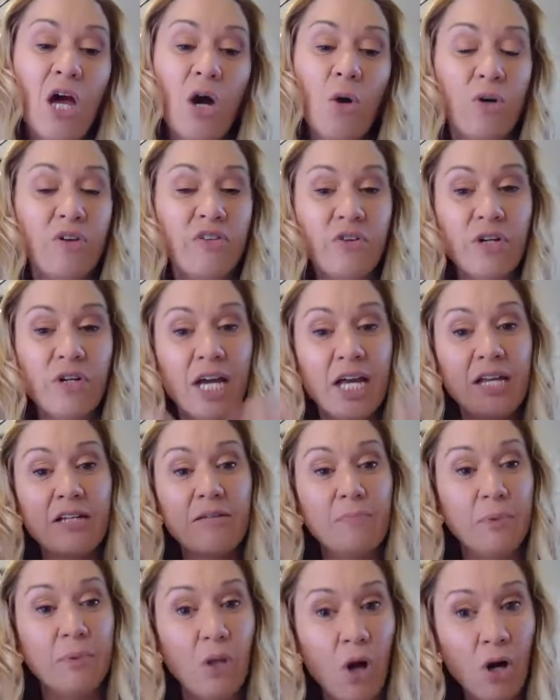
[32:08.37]
We created
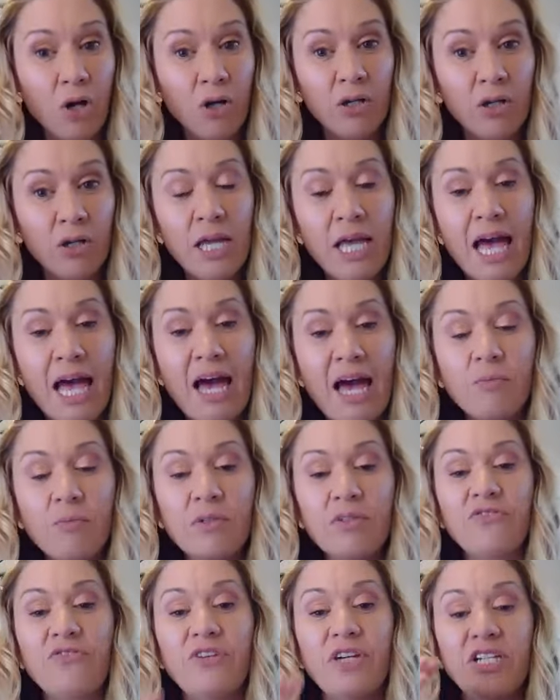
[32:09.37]
a blog and
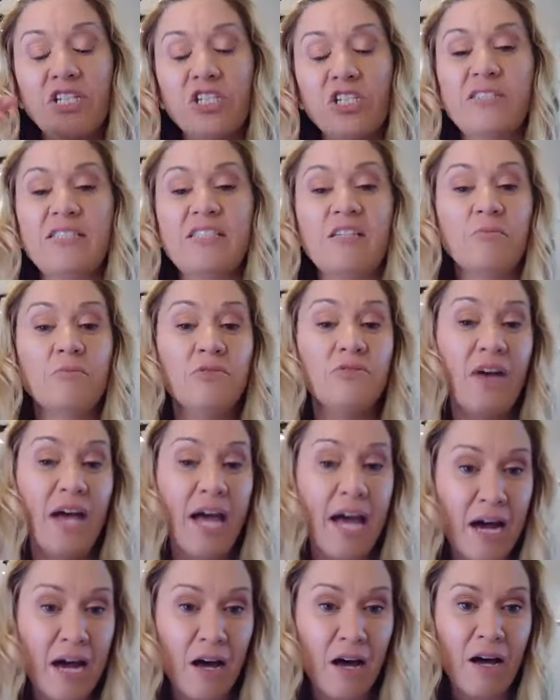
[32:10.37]
we featured some of
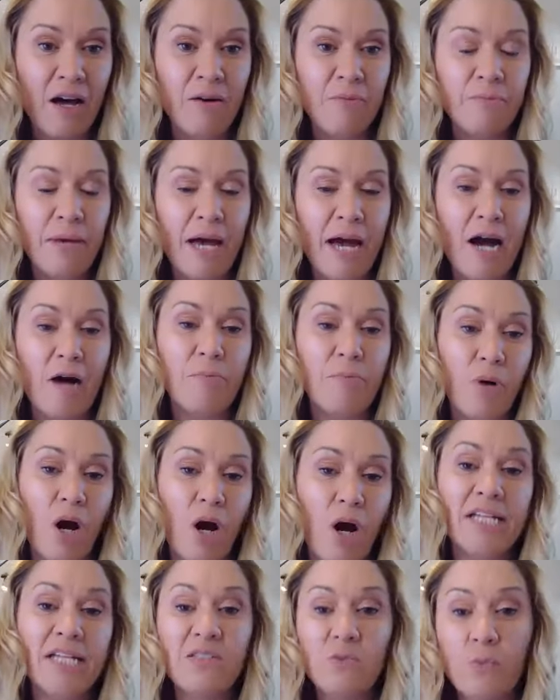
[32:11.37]
our
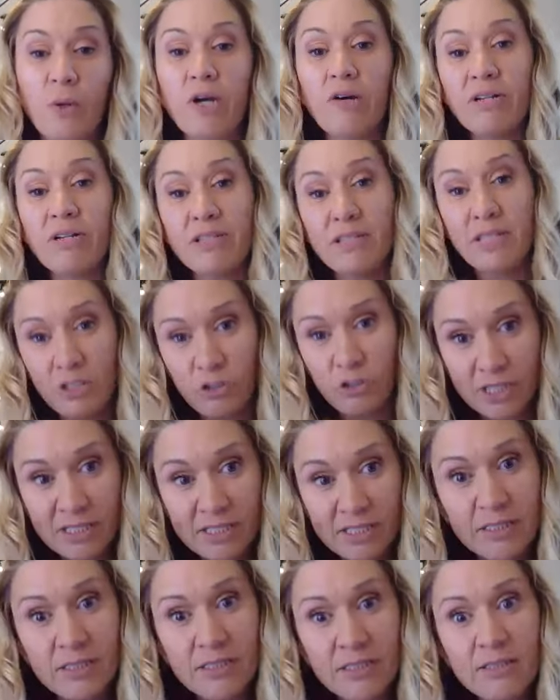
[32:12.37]
brides wearing their
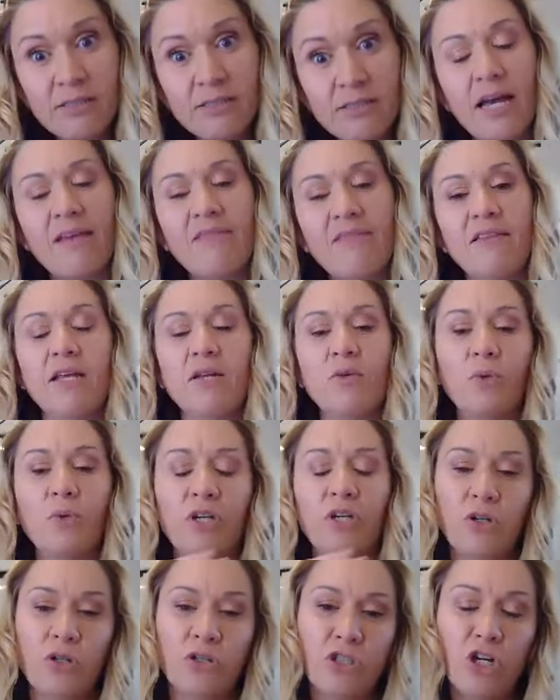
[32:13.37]
dresses, and then we
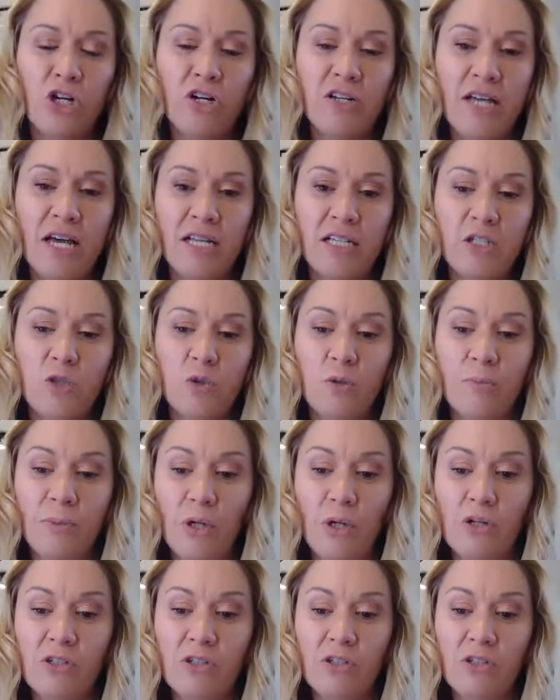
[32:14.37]
turned that into a blog.